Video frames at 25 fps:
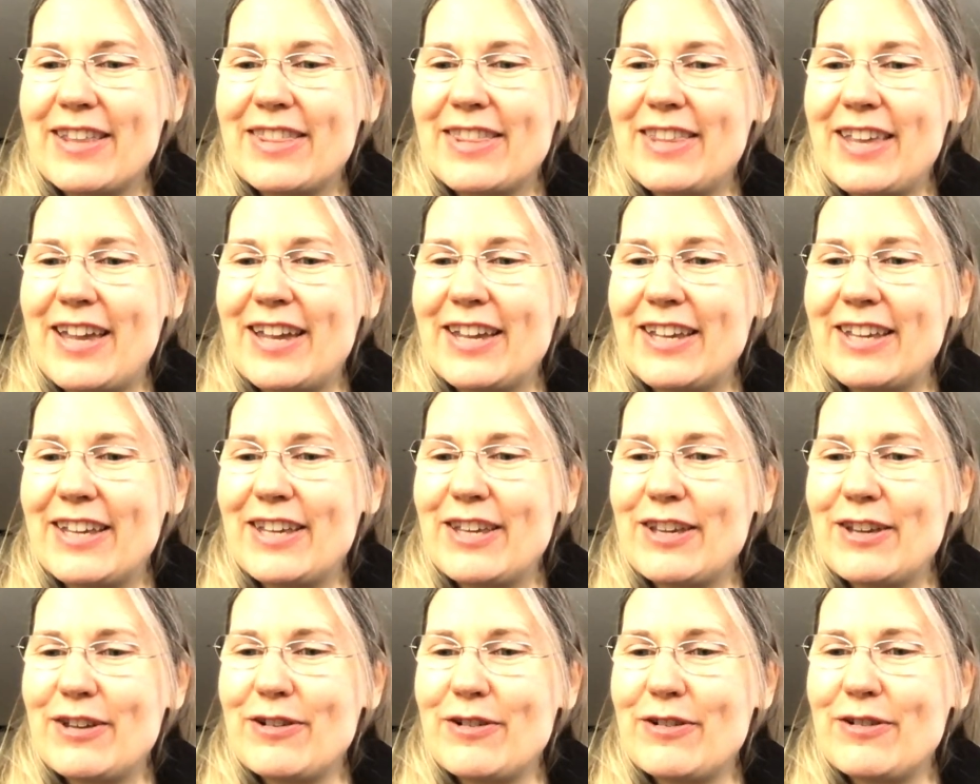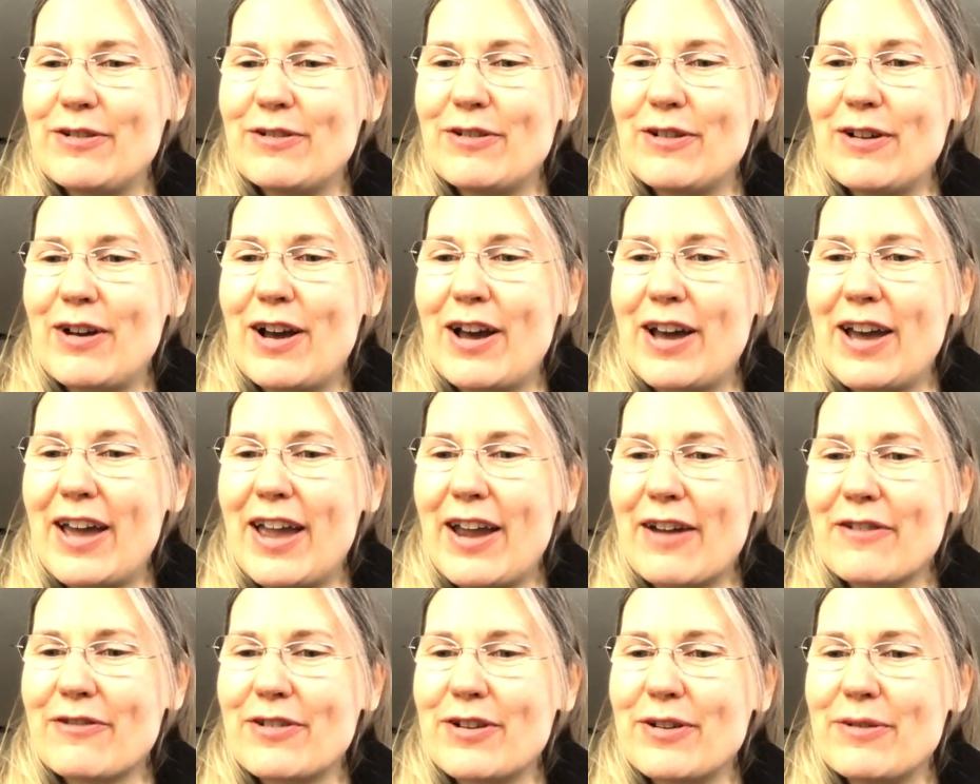Thank you,
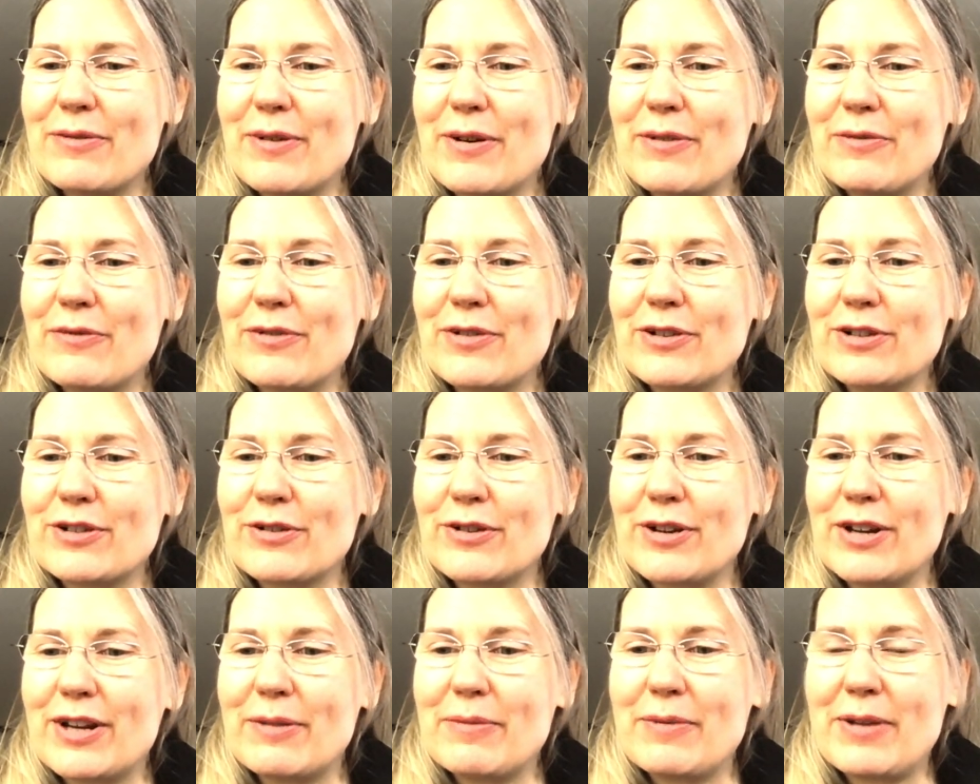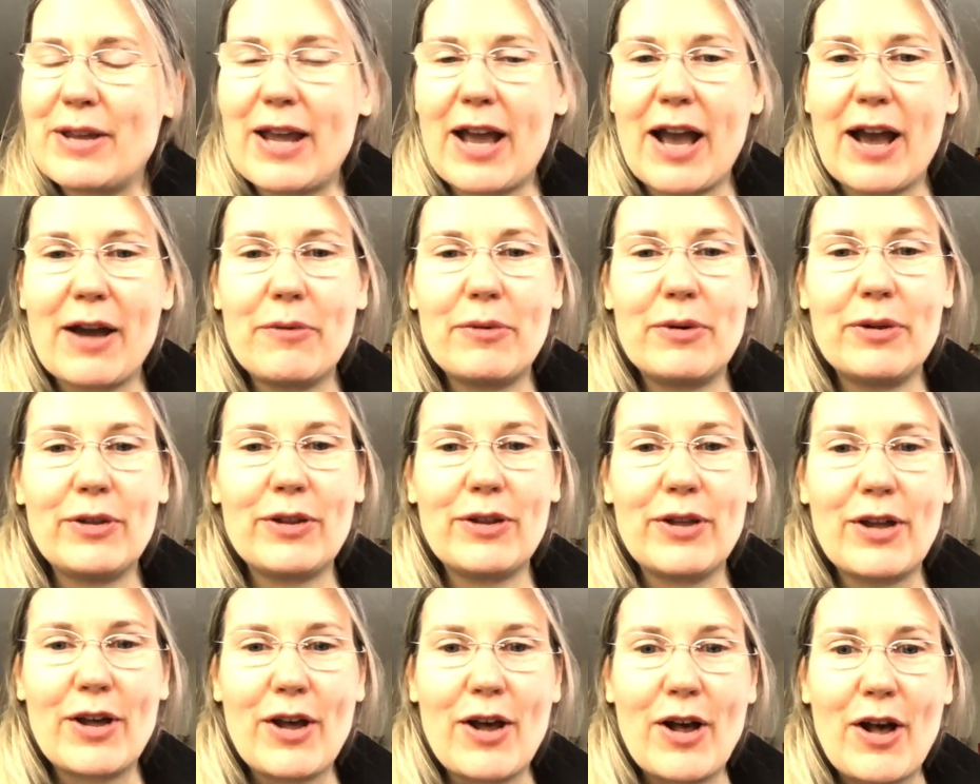everyone, for joining me. I
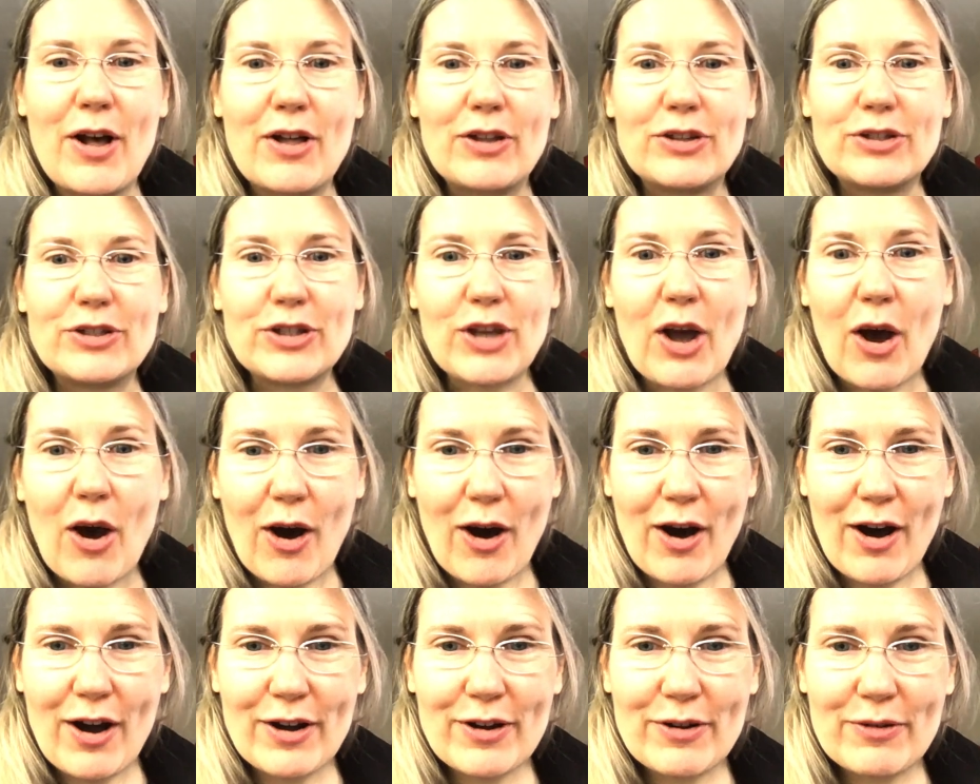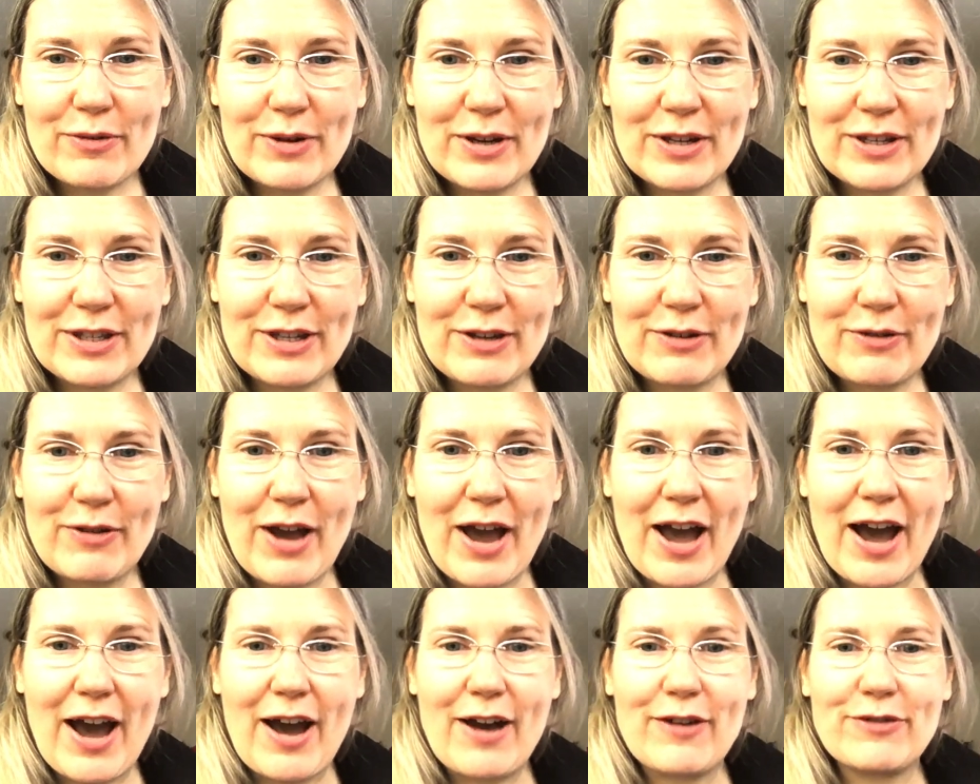will talk with you
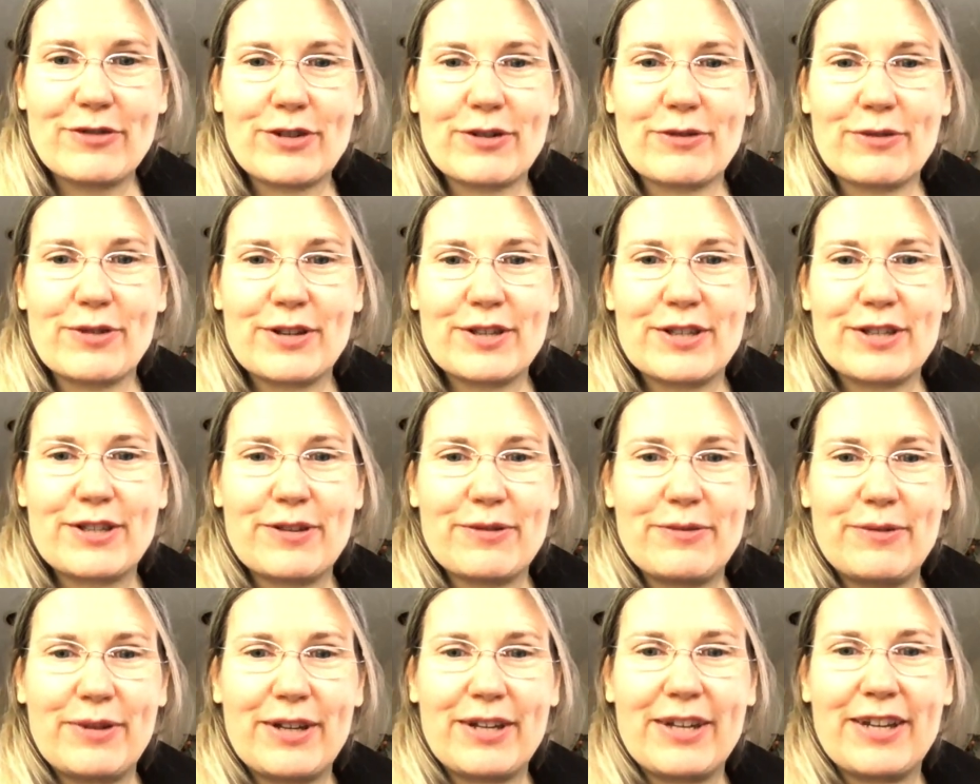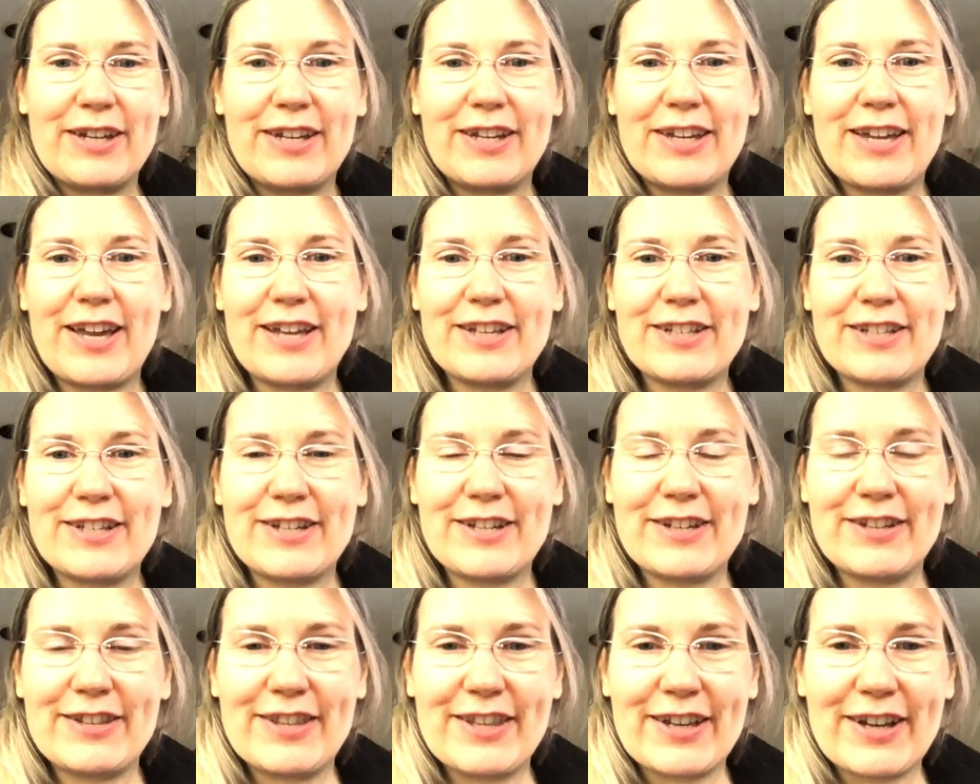afterwards so we can get
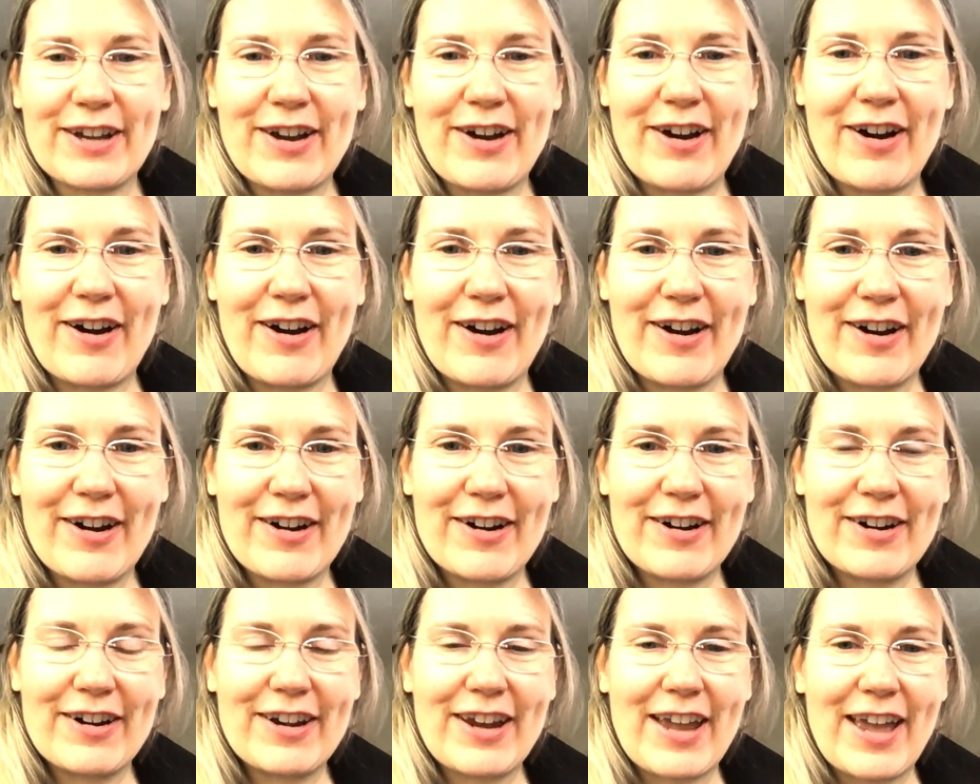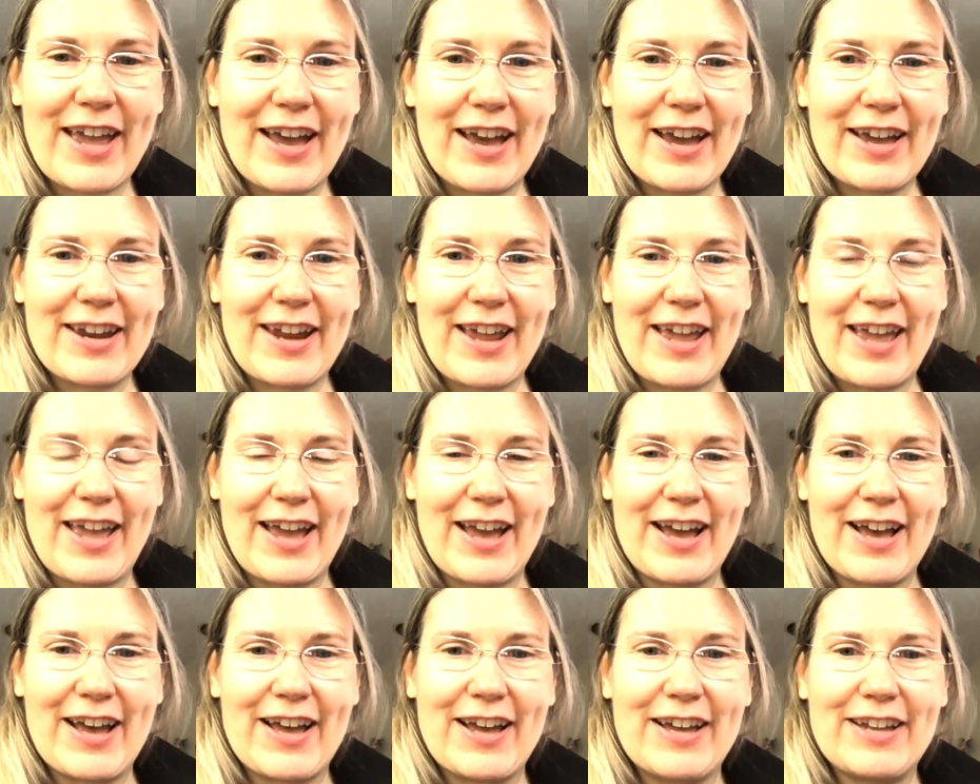to the card at
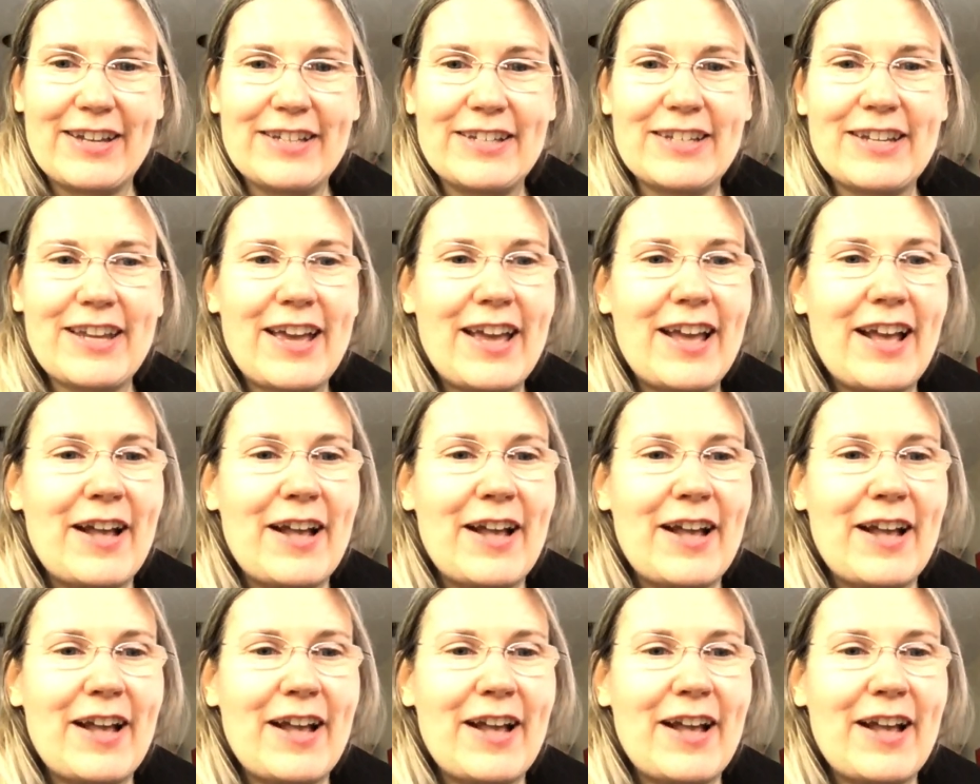hand.